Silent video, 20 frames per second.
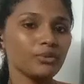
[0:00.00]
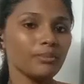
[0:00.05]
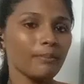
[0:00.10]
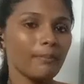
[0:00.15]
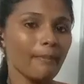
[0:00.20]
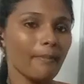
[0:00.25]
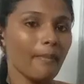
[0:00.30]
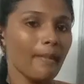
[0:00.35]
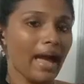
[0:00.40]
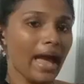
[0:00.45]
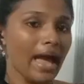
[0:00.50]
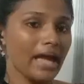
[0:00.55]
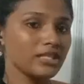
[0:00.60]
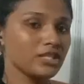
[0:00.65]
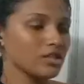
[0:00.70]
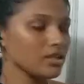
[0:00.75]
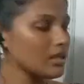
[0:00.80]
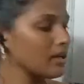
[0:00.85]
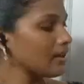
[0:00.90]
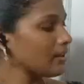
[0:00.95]
to
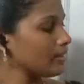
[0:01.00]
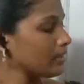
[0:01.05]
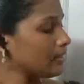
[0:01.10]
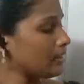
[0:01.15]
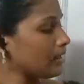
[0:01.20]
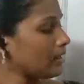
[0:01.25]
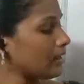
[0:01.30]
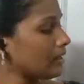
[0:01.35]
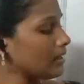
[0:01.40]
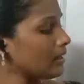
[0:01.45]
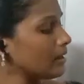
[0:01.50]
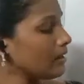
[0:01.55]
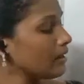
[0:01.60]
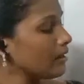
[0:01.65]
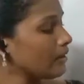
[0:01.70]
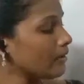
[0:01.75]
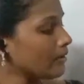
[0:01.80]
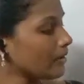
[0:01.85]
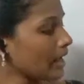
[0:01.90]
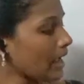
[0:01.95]
match the
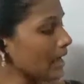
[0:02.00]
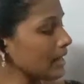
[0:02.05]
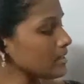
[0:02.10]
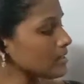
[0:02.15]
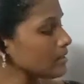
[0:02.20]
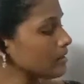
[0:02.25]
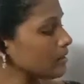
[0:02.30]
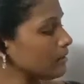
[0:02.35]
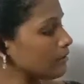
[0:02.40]
right